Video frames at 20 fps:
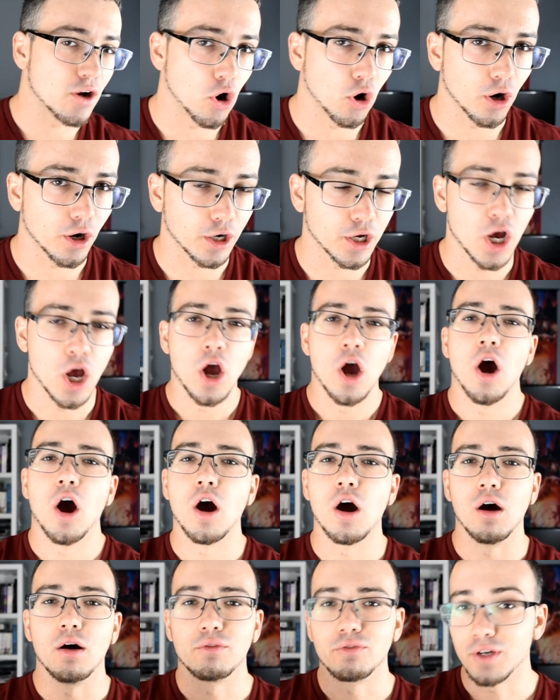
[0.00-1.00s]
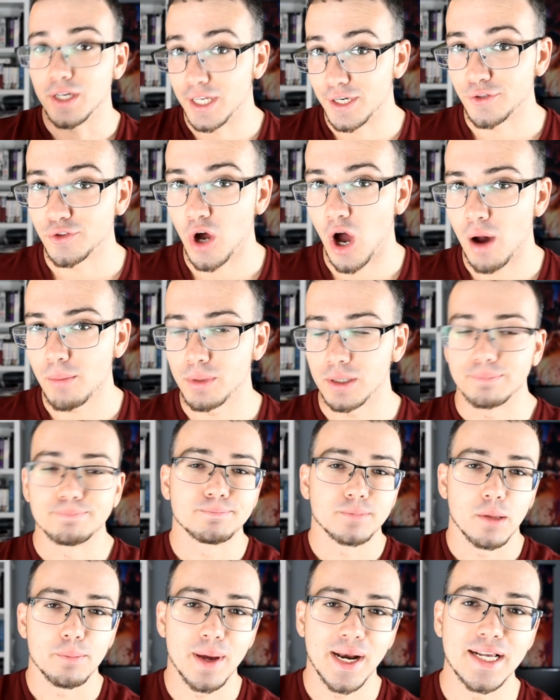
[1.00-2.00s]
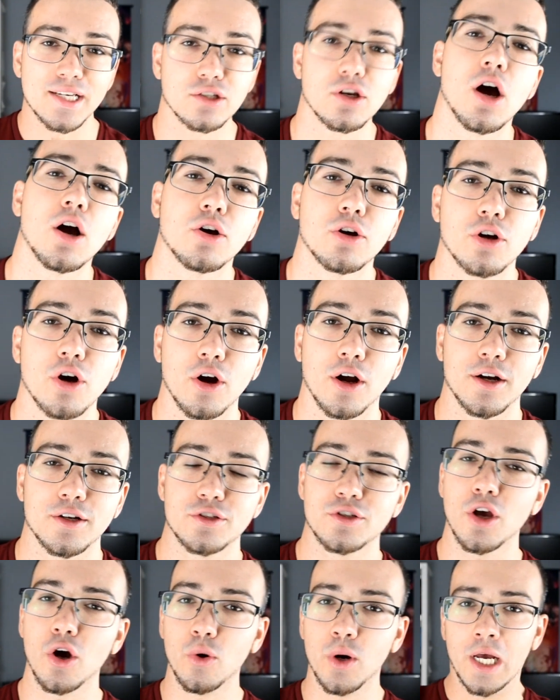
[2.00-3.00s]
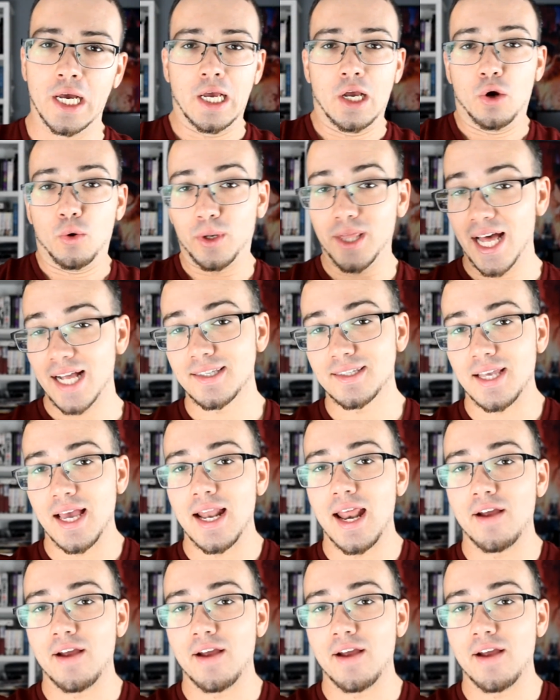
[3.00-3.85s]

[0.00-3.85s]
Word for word: arc of Gintama, the Benizakura arc. So, with that said,